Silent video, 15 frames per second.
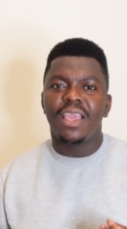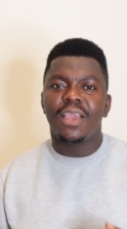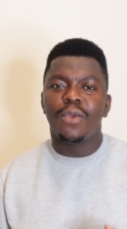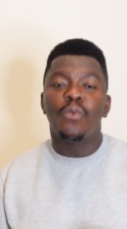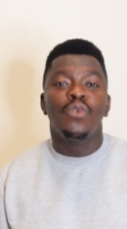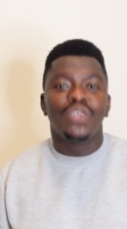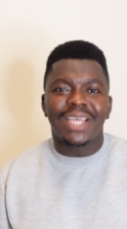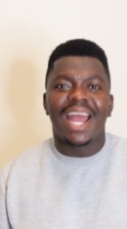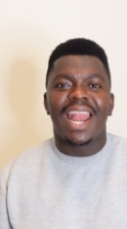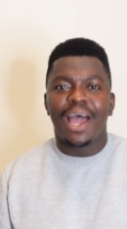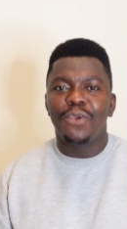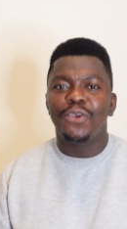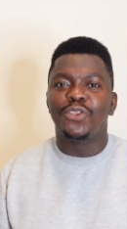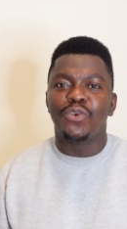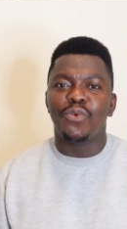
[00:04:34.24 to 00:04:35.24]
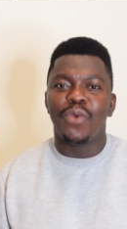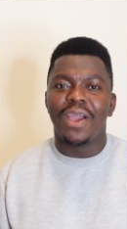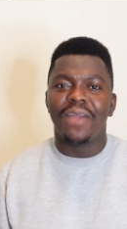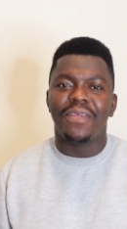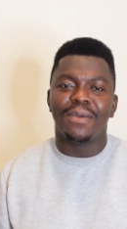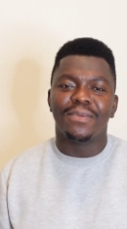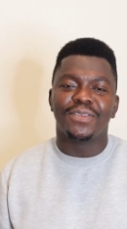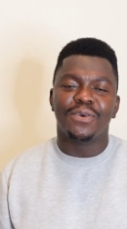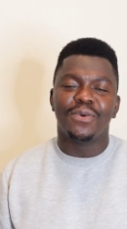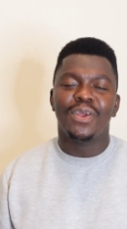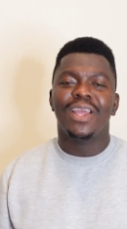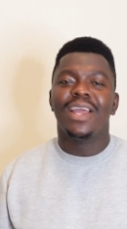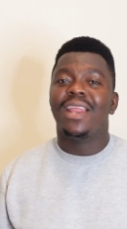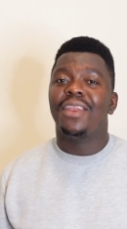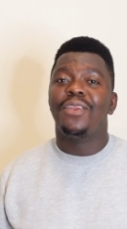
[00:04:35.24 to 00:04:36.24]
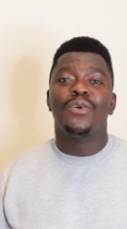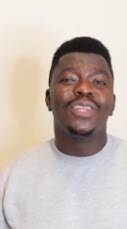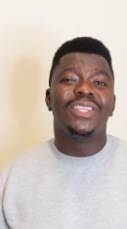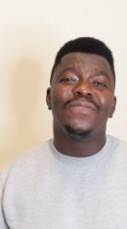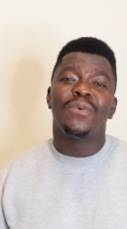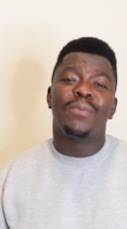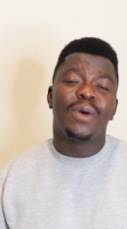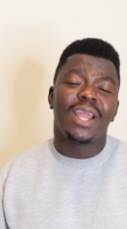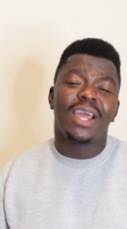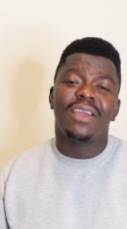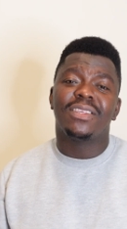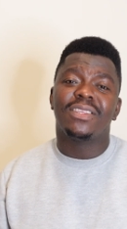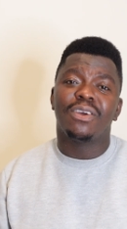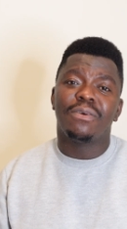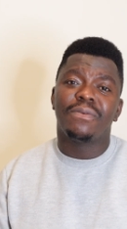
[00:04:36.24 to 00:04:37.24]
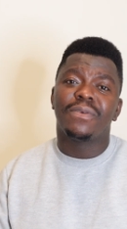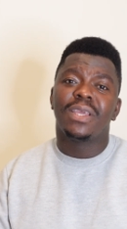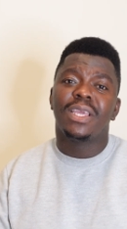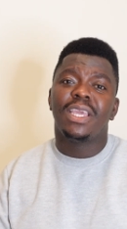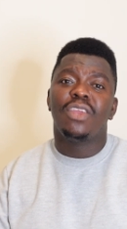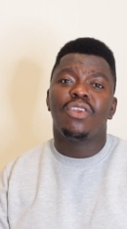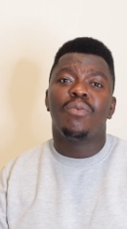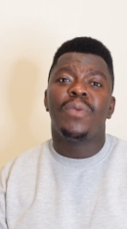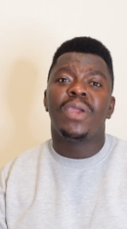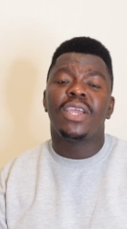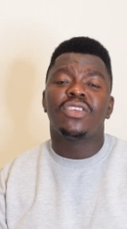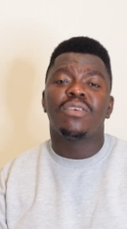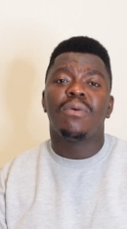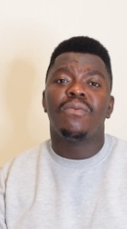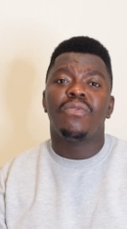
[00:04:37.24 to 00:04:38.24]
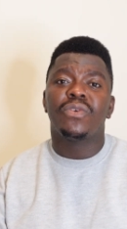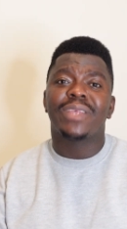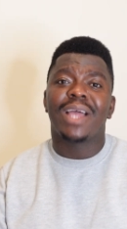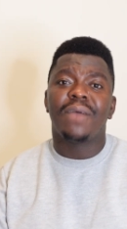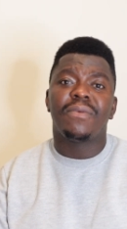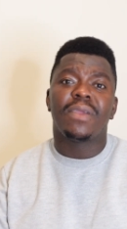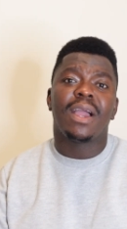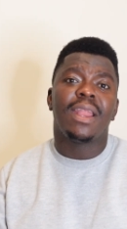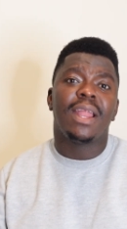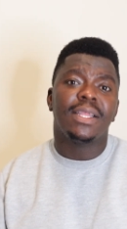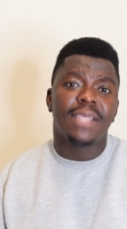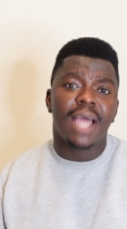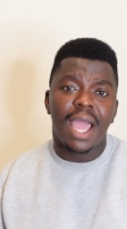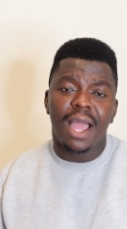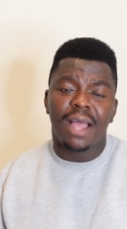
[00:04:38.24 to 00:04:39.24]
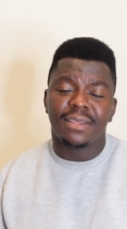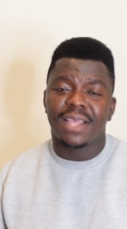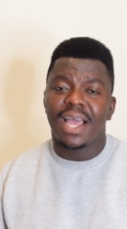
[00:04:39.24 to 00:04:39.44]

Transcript: won't allow you to wear them, so don't even bother yourself bringing some of those African attires.